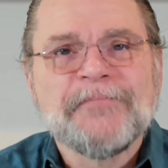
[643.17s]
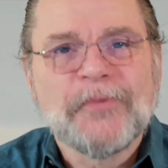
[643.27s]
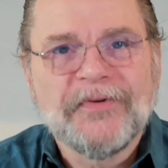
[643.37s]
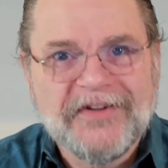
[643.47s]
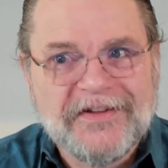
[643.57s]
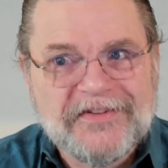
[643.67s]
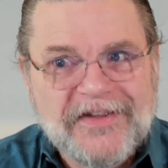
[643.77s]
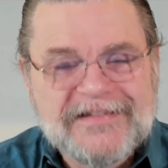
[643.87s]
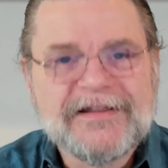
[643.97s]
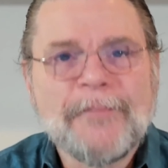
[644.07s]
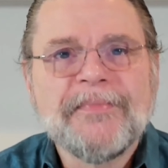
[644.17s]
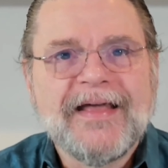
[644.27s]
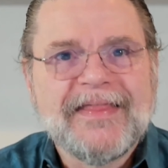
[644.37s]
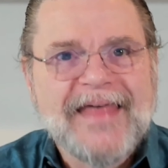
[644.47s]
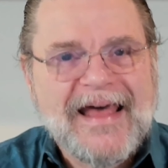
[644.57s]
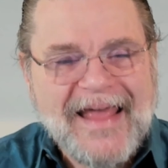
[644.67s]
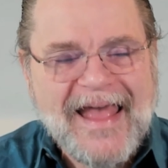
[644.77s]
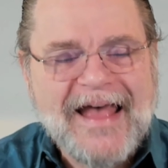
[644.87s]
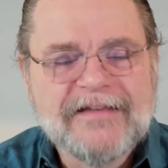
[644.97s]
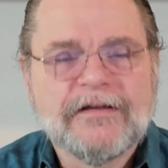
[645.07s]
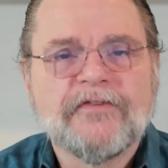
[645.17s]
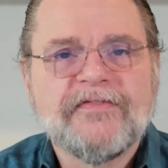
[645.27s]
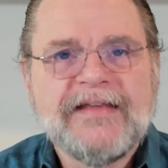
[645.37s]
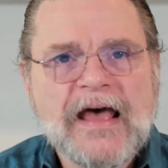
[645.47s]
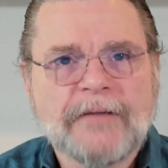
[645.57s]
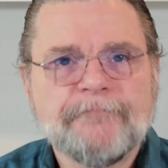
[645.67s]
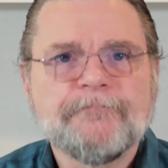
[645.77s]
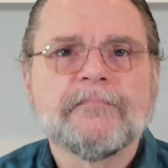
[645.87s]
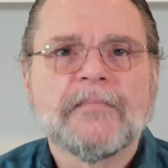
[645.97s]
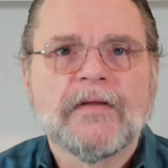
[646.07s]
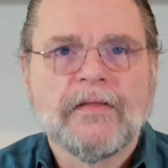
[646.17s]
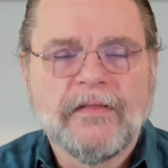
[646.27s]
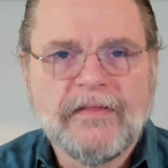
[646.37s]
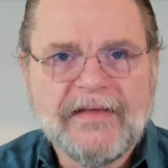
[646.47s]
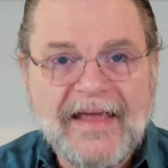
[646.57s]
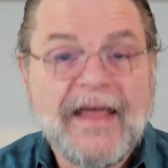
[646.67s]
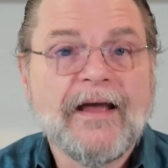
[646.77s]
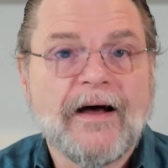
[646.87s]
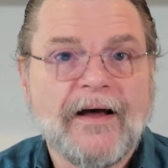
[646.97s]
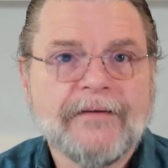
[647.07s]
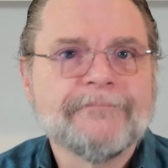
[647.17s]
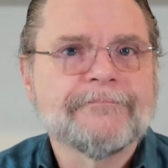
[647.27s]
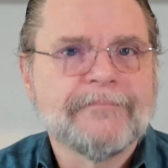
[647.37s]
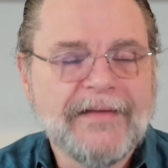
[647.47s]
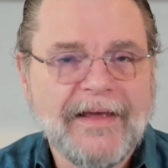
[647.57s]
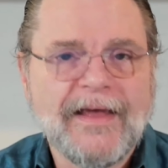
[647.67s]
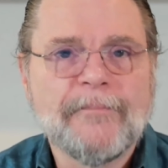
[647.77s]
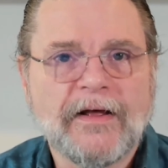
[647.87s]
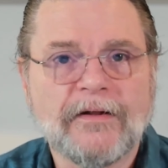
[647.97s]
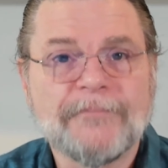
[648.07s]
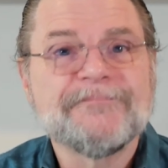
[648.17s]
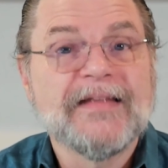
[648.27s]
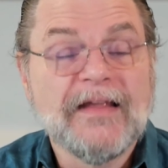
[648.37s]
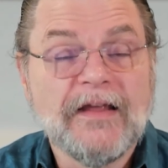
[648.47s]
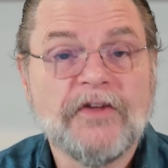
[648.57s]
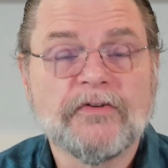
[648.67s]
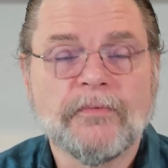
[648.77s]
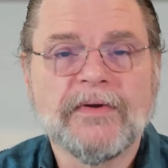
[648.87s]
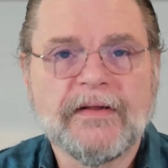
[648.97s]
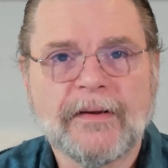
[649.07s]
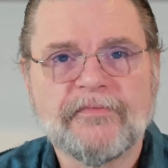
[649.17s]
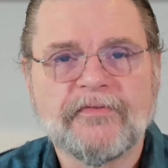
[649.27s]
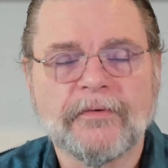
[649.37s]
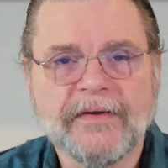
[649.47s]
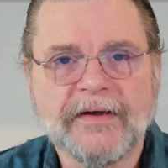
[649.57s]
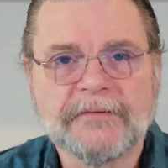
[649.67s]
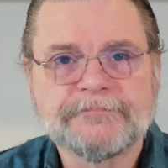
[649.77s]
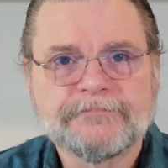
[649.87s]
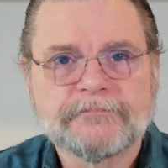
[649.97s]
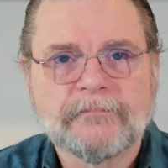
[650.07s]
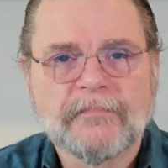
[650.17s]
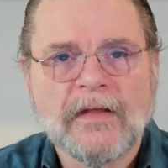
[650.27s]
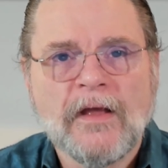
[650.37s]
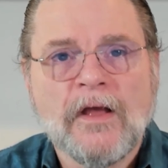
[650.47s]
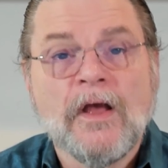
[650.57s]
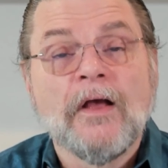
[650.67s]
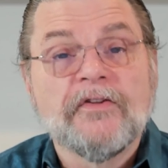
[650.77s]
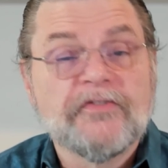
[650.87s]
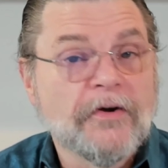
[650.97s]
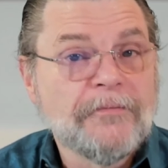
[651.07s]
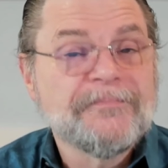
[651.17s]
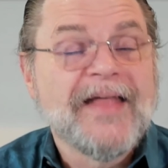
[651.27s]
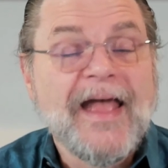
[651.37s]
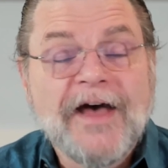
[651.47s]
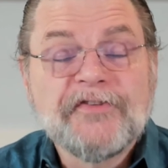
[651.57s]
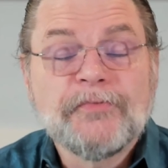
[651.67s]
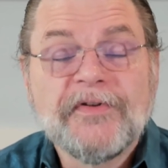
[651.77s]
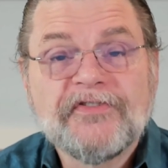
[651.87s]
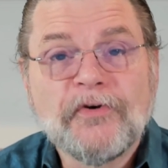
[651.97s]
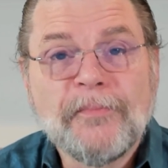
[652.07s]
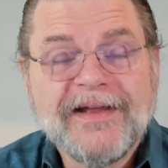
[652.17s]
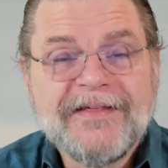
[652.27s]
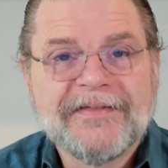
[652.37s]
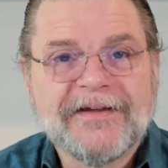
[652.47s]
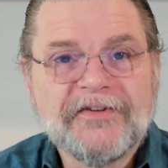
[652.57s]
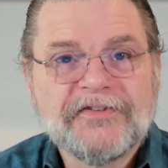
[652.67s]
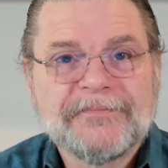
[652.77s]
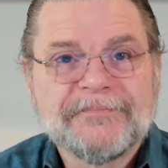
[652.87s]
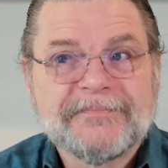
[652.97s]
which is something that as of yet, the AI, the ML, isn't really up for yet. So, as with so many things,